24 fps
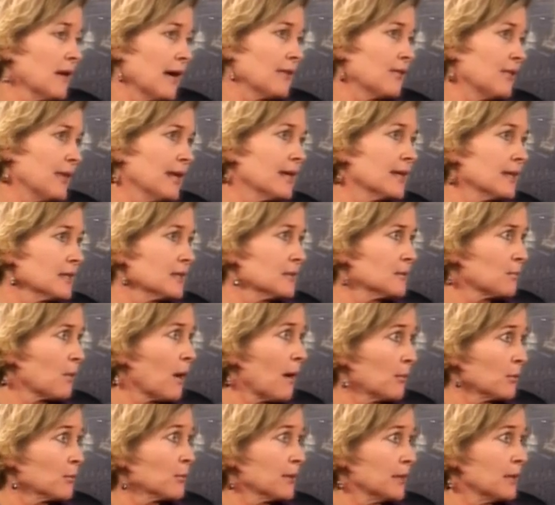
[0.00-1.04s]
I think it's
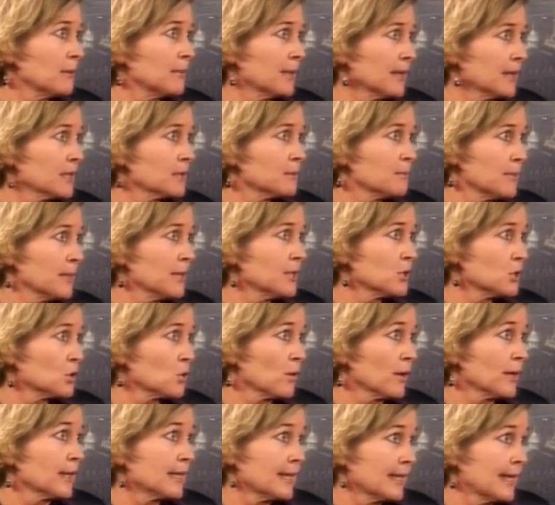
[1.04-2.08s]
probably the biggest yes. beach
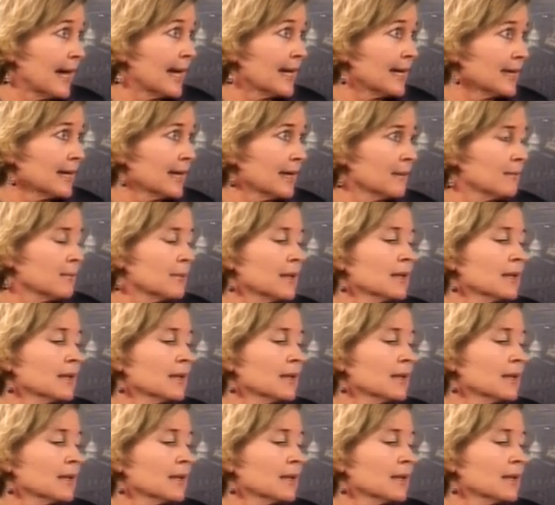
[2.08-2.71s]
store in Connecticut.